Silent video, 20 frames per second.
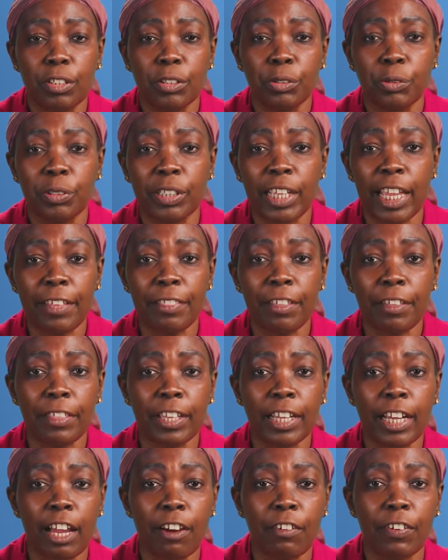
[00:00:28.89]
Together they
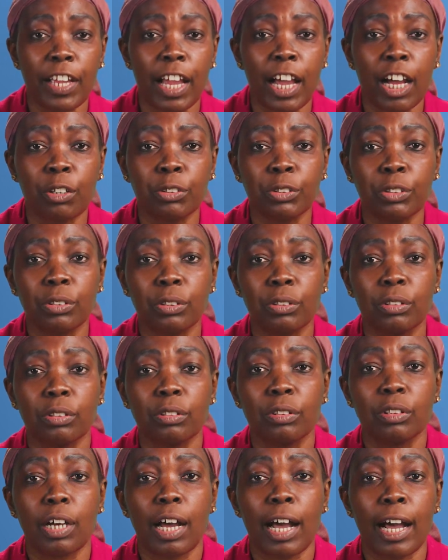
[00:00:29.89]
carry out
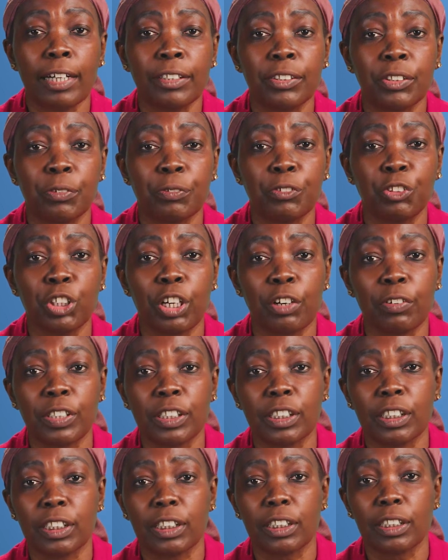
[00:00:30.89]
acts of
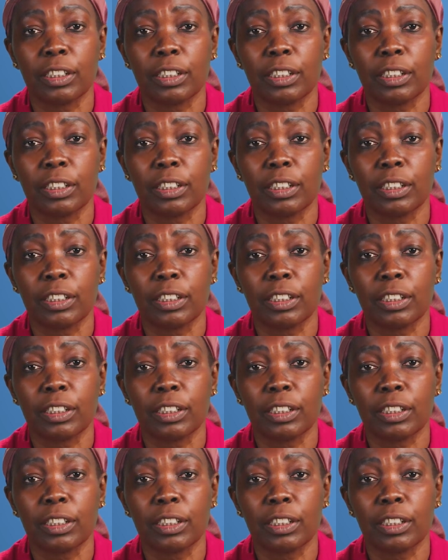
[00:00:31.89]
charity.